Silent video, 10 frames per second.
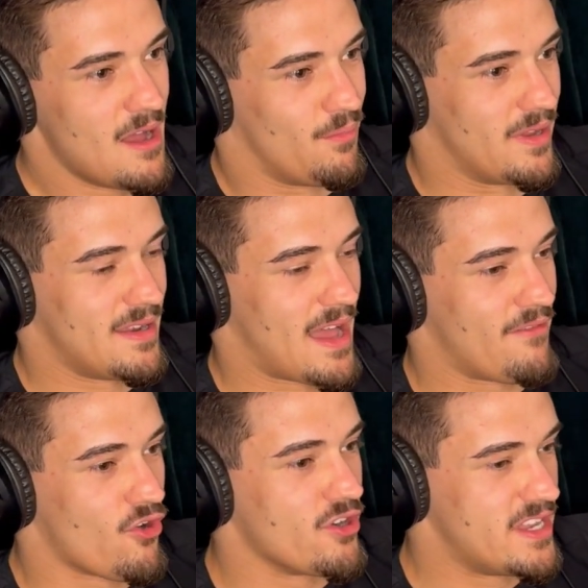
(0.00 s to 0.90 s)
But
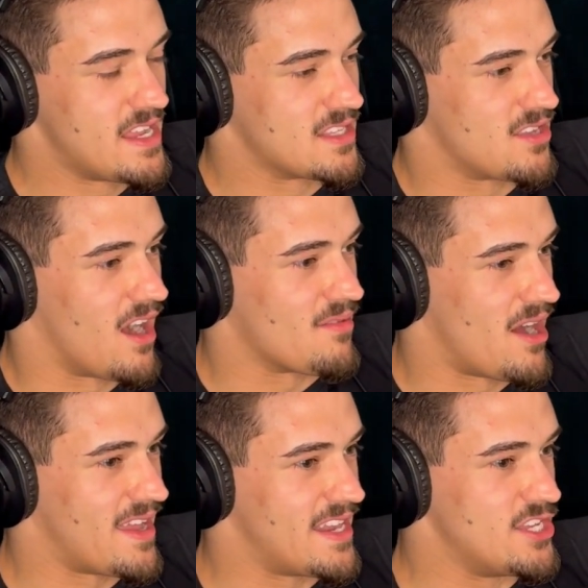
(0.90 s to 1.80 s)
I've heard Deakins talk
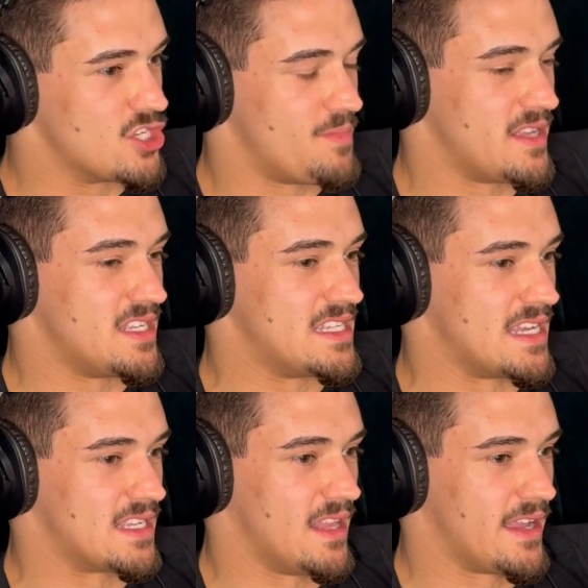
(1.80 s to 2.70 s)
about it, and he just basically
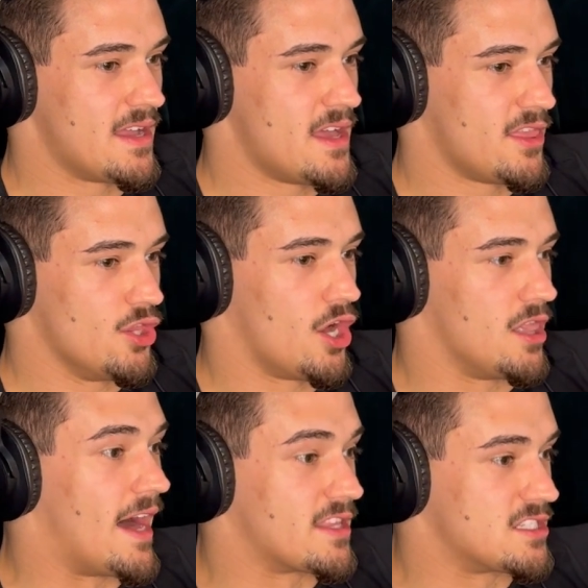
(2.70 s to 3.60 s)
says that like a
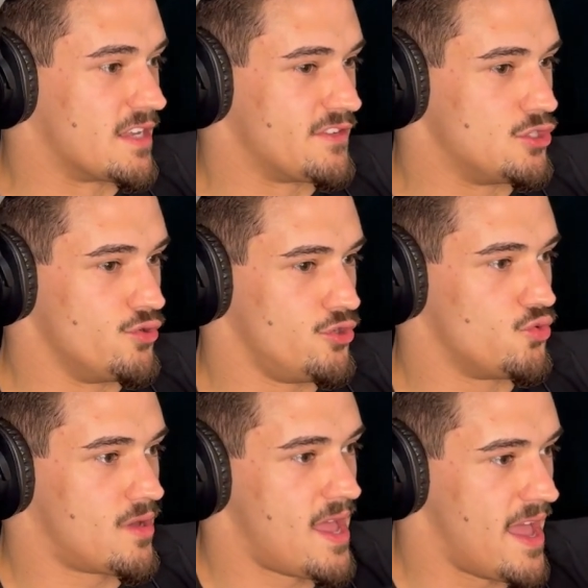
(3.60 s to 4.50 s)
lot of the stuff he's doing,
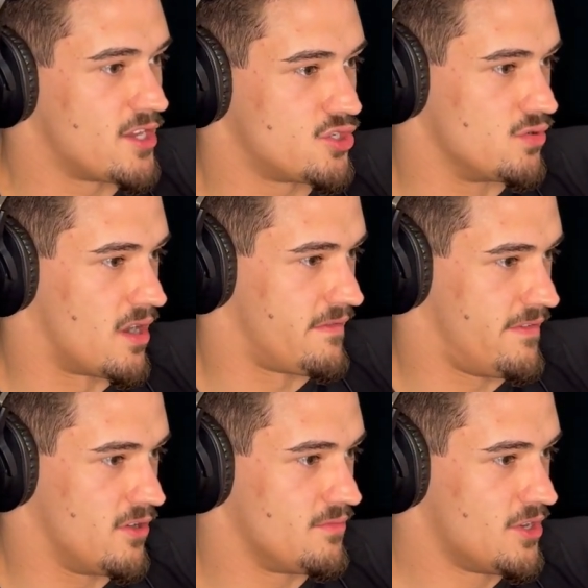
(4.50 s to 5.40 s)
you can't shoot on
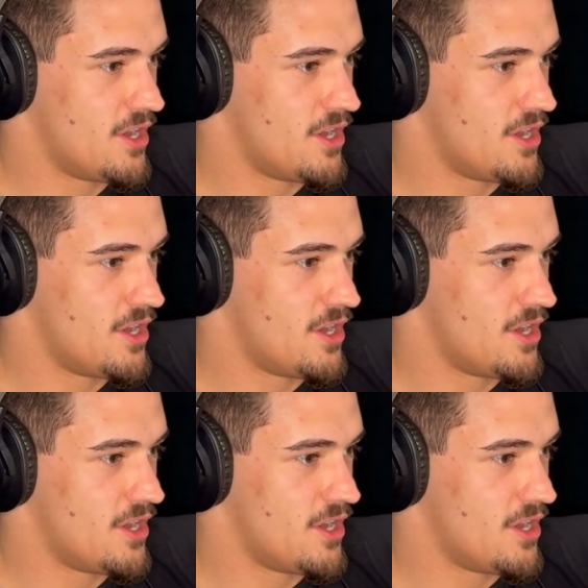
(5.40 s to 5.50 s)
film.